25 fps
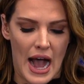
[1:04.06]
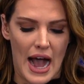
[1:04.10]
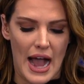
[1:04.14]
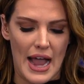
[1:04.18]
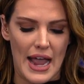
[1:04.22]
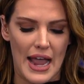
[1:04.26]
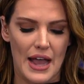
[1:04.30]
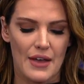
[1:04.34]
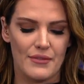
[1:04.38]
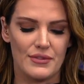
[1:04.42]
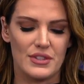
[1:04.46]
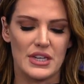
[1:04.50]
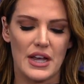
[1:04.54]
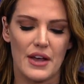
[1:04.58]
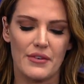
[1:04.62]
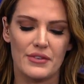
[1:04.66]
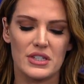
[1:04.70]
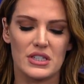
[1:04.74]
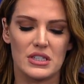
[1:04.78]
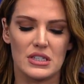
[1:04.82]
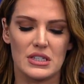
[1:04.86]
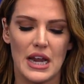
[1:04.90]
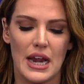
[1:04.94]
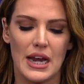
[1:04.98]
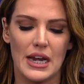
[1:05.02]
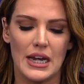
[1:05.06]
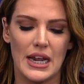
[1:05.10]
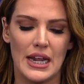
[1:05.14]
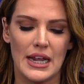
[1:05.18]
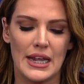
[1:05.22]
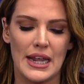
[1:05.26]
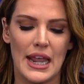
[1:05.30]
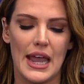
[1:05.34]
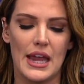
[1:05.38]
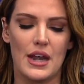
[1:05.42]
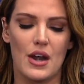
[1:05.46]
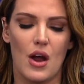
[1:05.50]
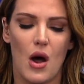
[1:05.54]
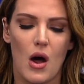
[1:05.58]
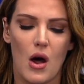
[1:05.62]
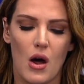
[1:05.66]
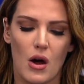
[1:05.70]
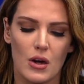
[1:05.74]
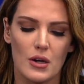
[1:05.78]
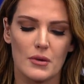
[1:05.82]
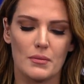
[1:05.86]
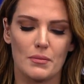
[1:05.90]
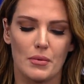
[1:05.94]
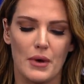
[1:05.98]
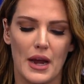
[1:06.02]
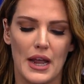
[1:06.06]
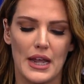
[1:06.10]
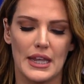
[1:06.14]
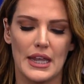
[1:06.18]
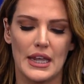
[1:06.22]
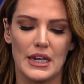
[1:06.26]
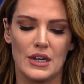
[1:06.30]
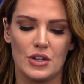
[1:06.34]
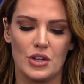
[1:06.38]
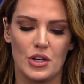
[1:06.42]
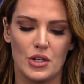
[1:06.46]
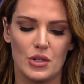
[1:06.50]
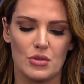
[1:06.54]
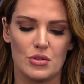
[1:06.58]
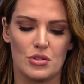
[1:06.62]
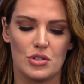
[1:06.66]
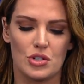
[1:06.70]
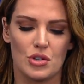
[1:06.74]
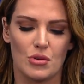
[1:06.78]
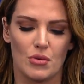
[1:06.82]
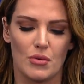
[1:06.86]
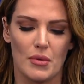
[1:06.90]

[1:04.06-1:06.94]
I have devastating and heartbreaking news to